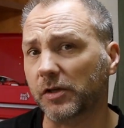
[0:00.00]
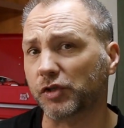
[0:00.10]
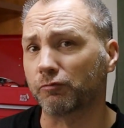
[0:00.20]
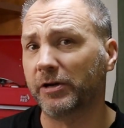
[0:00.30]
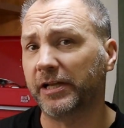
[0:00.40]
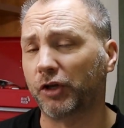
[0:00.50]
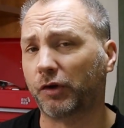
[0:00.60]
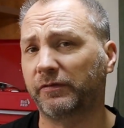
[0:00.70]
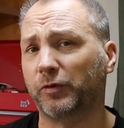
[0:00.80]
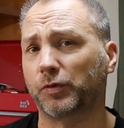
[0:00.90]
So I'm really
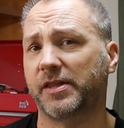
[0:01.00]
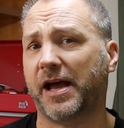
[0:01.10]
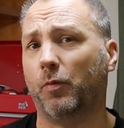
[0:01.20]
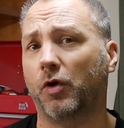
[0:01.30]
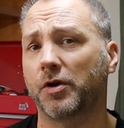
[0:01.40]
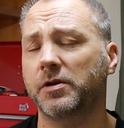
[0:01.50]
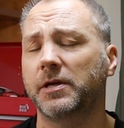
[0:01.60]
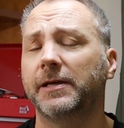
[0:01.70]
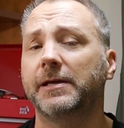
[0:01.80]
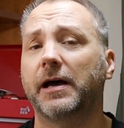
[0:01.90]
looking forward to that one.
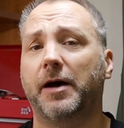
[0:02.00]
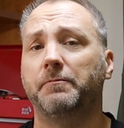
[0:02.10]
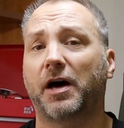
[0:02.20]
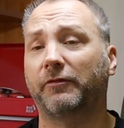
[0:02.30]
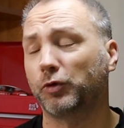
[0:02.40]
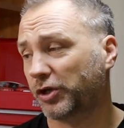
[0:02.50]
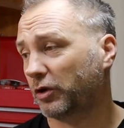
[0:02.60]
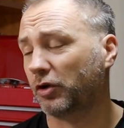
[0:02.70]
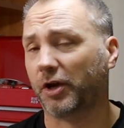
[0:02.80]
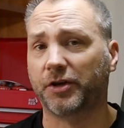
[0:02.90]
I've
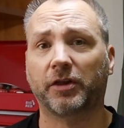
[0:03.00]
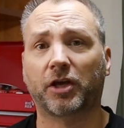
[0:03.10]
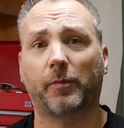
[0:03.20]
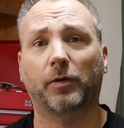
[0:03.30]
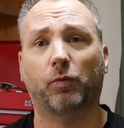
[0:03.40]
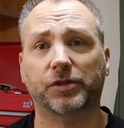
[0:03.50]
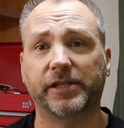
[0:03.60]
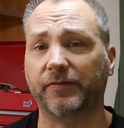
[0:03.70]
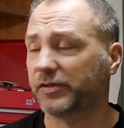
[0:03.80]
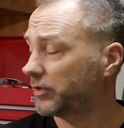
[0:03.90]
also got another couple of
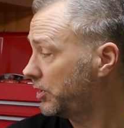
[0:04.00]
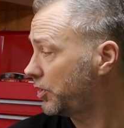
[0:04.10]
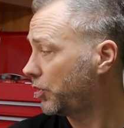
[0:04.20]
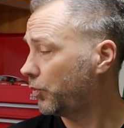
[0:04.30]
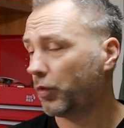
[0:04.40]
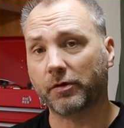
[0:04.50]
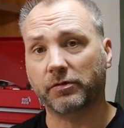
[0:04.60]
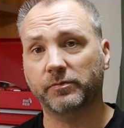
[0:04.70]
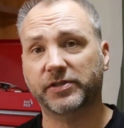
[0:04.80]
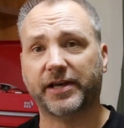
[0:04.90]
what ifs, one
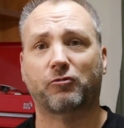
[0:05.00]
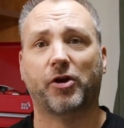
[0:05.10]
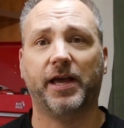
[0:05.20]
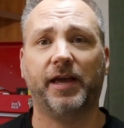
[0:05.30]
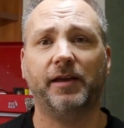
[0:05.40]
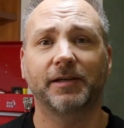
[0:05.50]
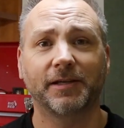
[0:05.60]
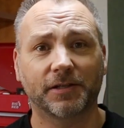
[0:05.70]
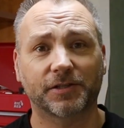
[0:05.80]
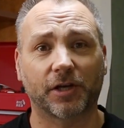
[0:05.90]
of them sat right here.
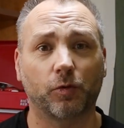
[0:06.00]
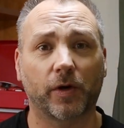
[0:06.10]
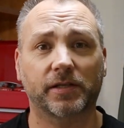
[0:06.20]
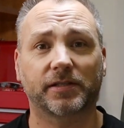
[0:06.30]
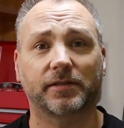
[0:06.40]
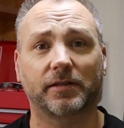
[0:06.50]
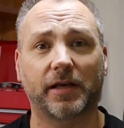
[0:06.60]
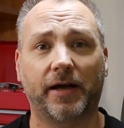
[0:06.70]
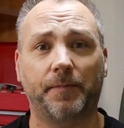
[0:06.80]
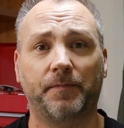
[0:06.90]
So
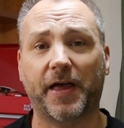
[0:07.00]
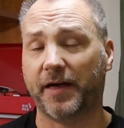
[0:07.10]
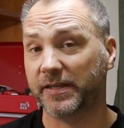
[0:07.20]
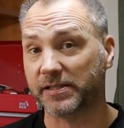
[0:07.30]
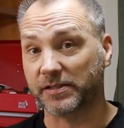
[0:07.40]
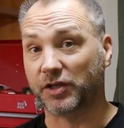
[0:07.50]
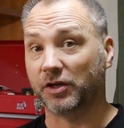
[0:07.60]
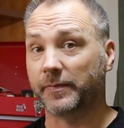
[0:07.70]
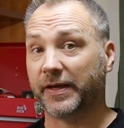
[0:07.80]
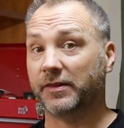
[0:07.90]
and this is
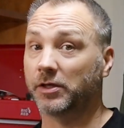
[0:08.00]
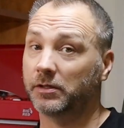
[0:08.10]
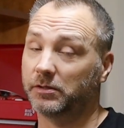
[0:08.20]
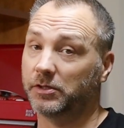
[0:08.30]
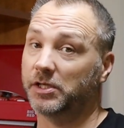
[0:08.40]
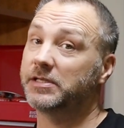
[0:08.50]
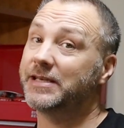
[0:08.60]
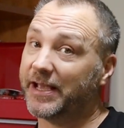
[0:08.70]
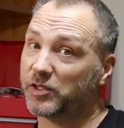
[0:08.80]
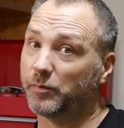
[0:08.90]
going to be the
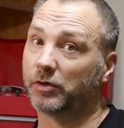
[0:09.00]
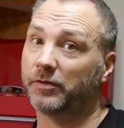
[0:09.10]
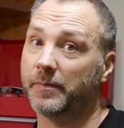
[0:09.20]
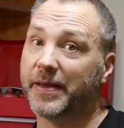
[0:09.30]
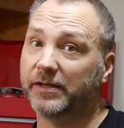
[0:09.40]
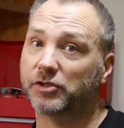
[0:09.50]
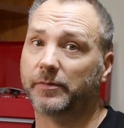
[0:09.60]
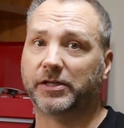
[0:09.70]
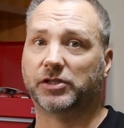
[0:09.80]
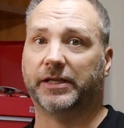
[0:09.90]
next model on the bench.
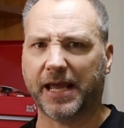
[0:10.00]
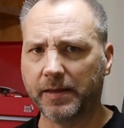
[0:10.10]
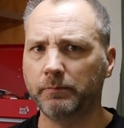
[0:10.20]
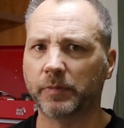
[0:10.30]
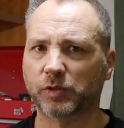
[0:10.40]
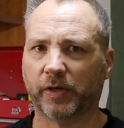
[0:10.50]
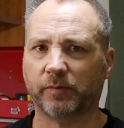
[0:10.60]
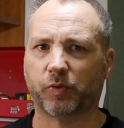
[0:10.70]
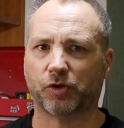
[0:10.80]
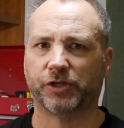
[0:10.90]
I'm actually in
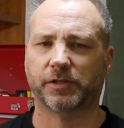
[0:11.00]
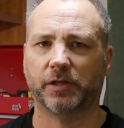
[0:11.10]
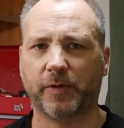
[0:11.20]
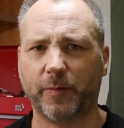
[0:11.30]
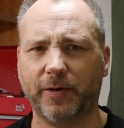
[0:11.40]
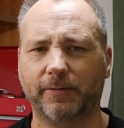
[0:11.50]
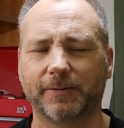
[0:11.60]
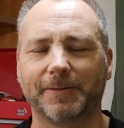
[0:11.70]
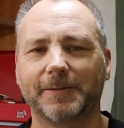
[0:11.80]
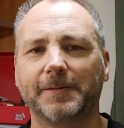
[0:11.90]
between projects at the moment.
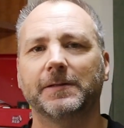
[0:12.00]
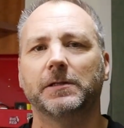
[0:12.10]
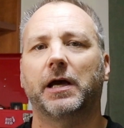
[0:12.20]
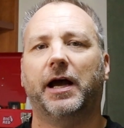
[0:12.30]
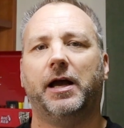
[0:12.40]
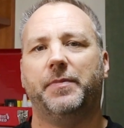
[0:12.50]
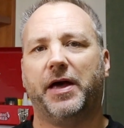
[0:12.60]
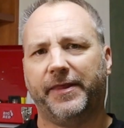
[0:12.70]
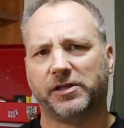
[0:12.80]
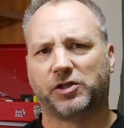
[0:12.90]

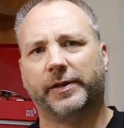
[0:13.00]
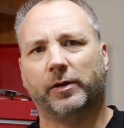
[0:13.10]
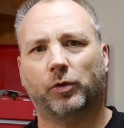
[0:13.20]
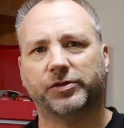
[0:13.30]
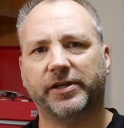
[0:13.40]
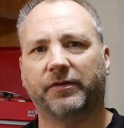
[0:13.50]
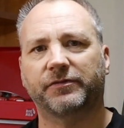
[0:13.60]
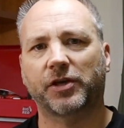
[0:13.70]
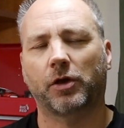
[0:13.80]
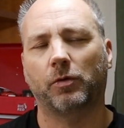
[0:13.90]
And that's going to be a what
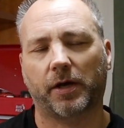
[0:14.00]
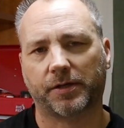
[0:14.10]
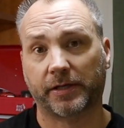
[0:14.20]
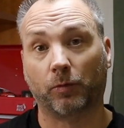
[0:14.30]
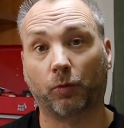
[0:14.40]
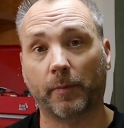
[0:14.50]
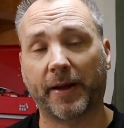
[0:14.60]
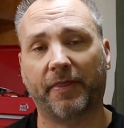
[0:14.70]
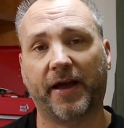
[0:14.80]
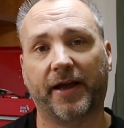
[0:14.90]
if. So I'll tell you all
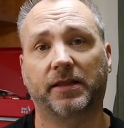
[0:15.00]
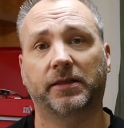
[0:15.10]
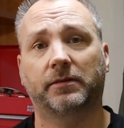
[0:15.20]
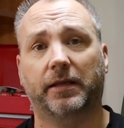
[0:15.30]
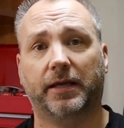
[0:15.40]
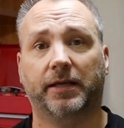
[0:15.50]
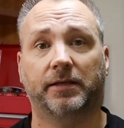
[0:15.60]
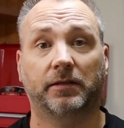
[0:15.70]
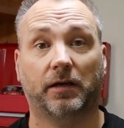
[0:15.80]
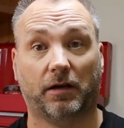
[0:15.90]
about that
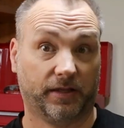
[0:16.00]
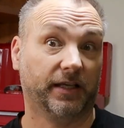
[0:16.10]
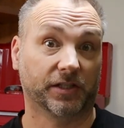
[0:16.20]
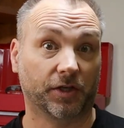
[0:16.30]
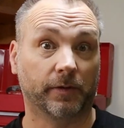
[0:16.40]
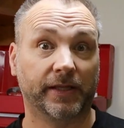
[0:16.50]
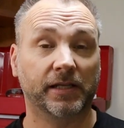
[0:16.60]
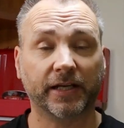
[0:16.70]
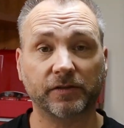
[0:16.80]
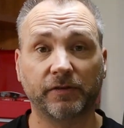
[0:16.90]
in I think it's going to be
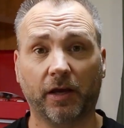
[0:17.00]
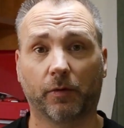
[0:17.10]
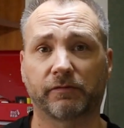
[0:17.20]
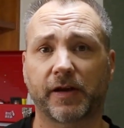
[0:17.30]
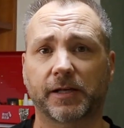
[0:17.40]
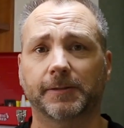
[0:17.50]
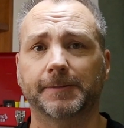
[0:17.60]
the next video, in fact.